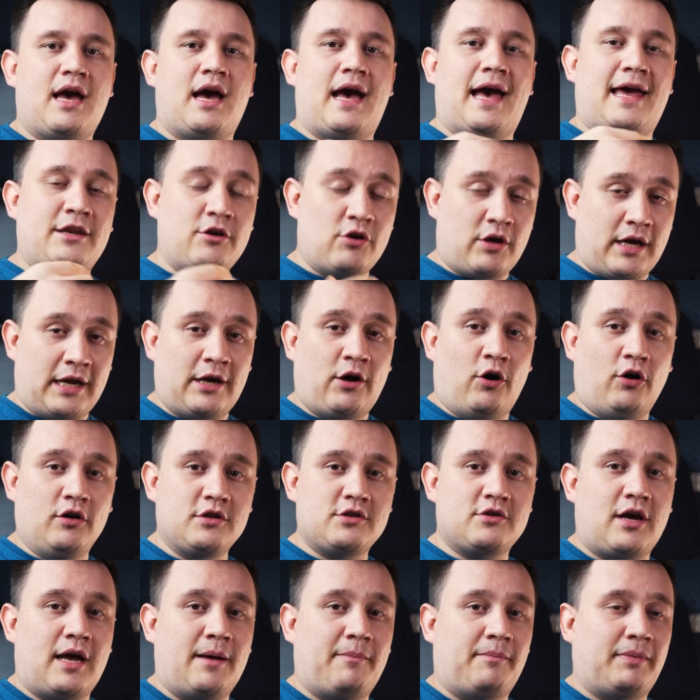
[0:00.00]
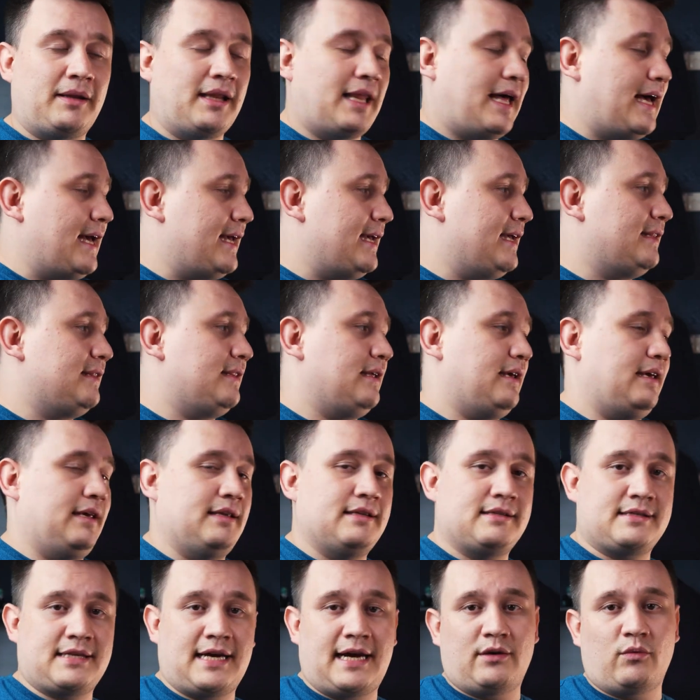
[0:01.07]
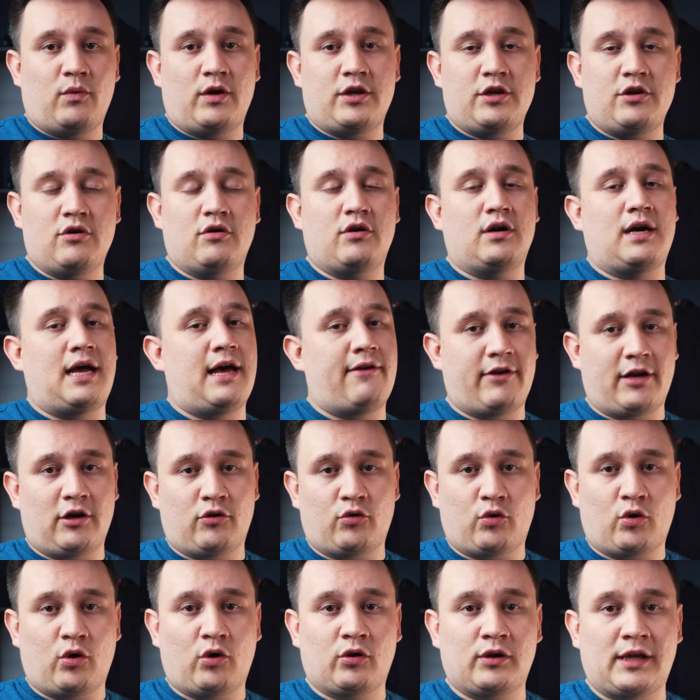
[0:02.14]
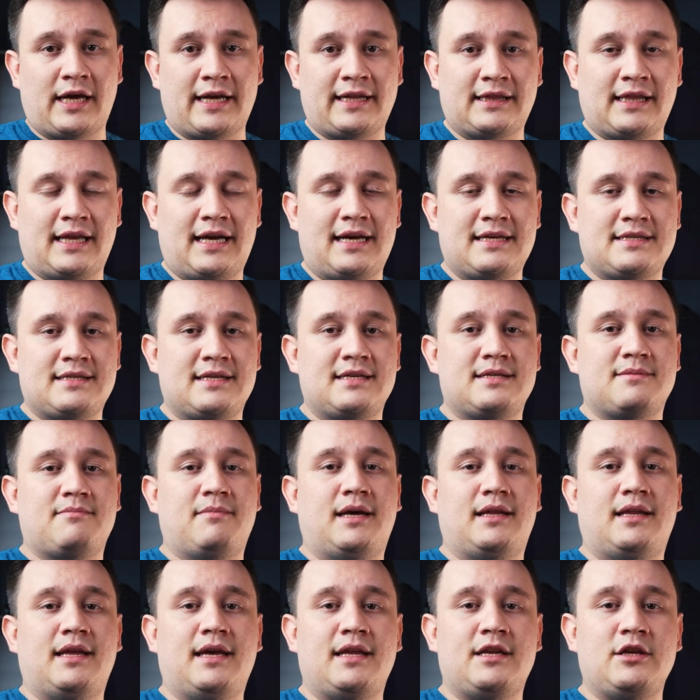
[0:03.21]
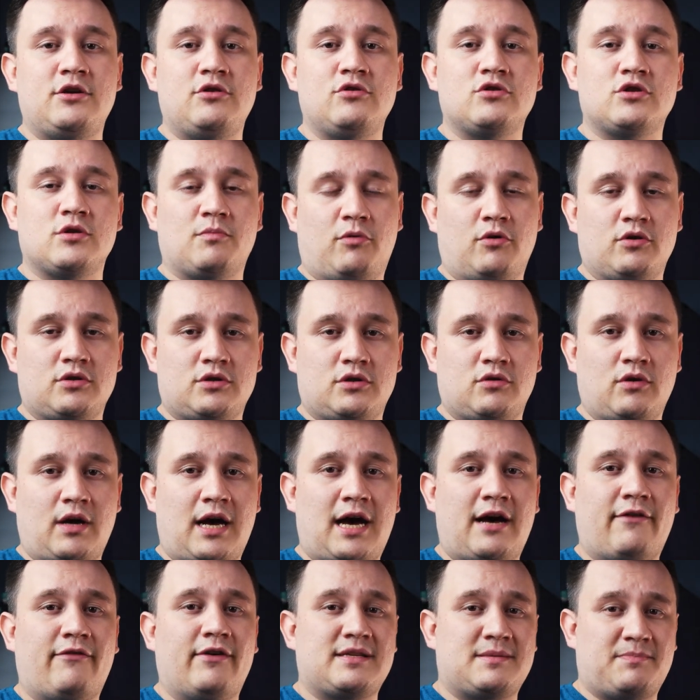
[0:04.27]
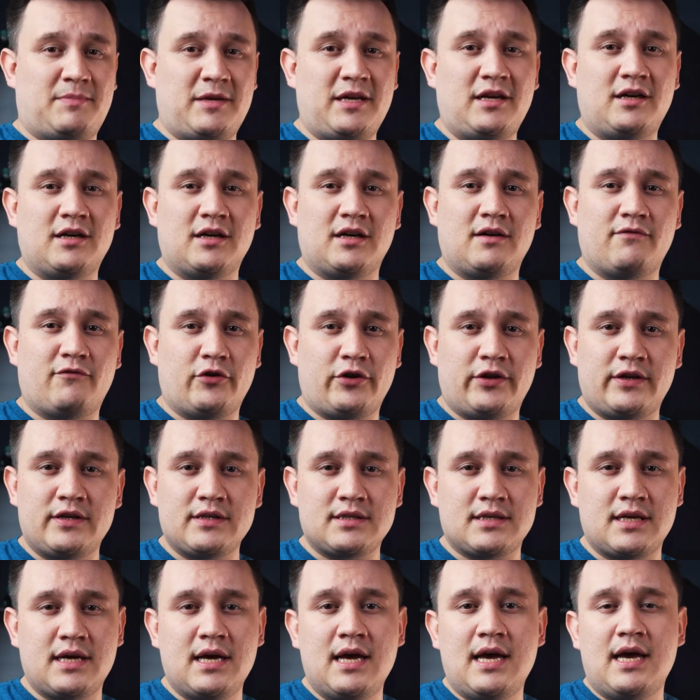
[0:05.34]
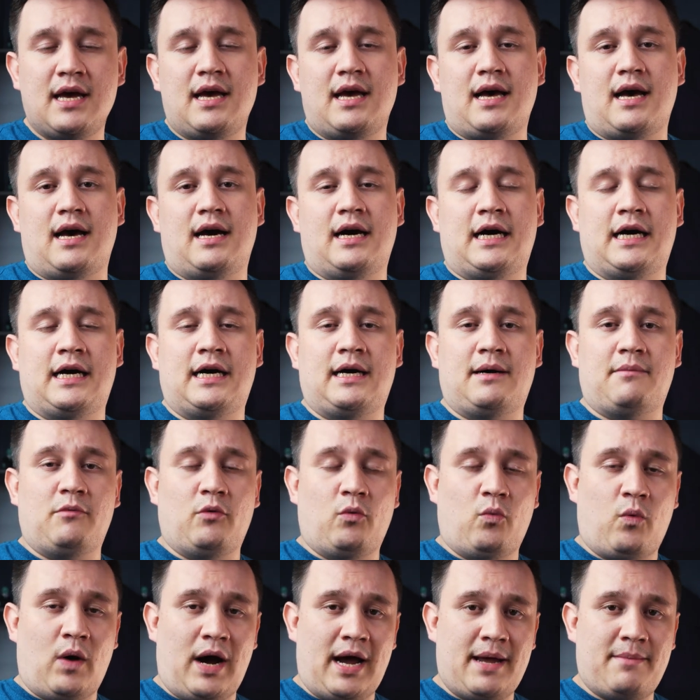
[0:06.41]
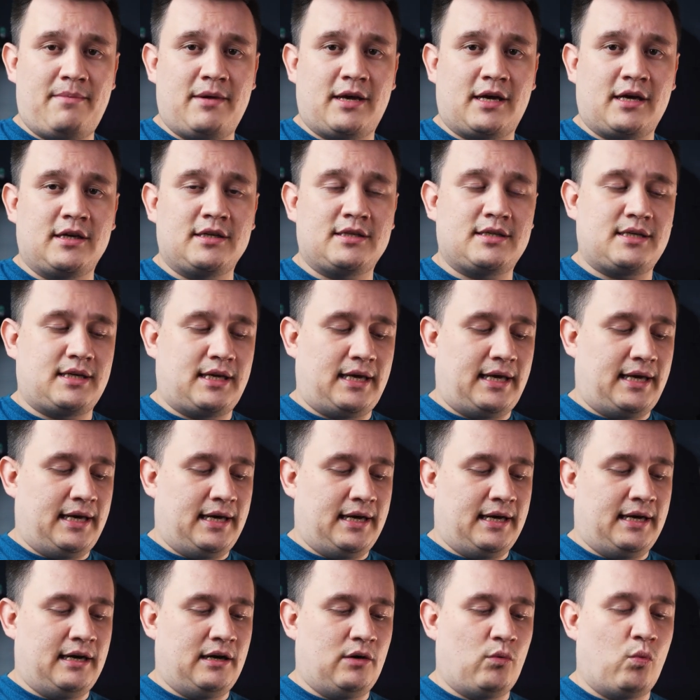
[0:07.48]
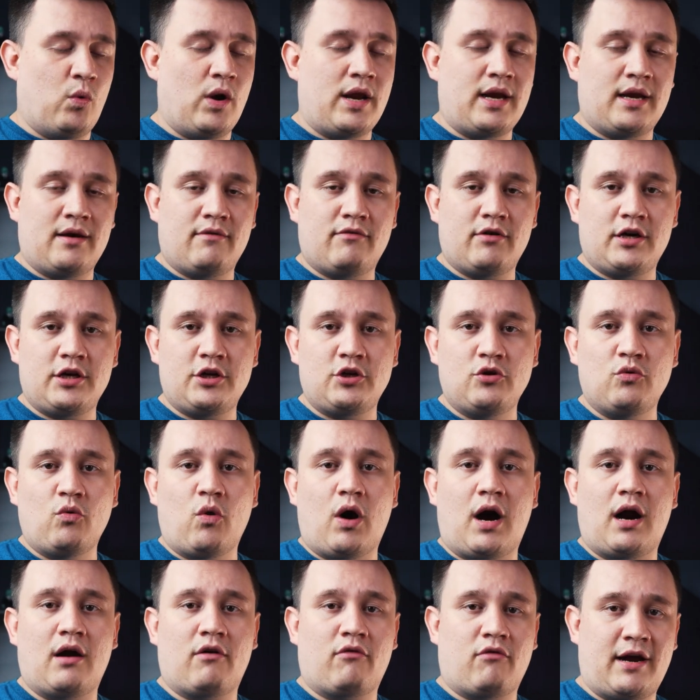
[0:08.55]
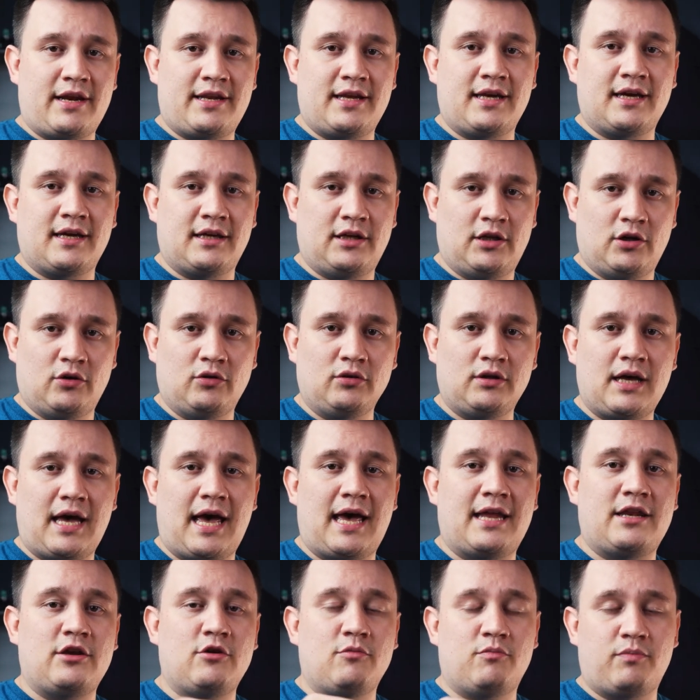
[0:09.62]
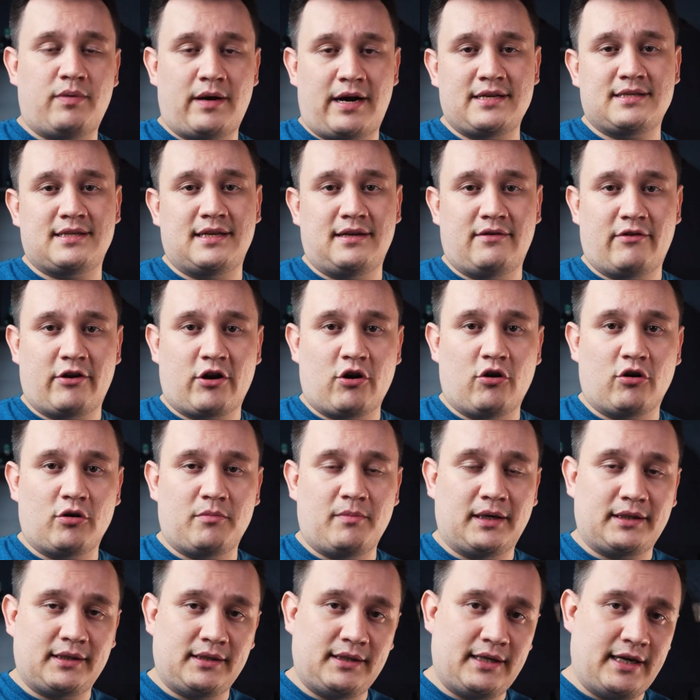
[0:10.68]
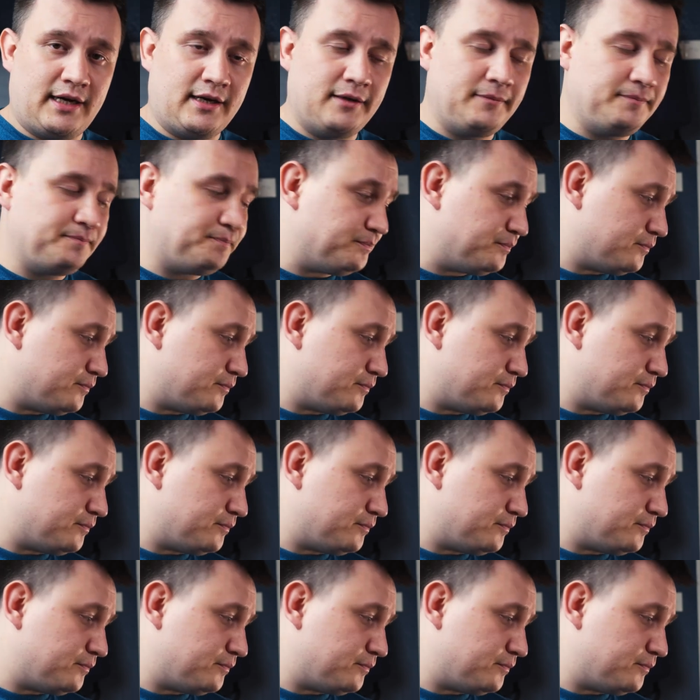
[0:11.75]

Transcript: And you can also apply it inside when you're having online classes, but then you're supposed to have a speaker for this. Why? Because whenever you are writing a note and you press the record button there,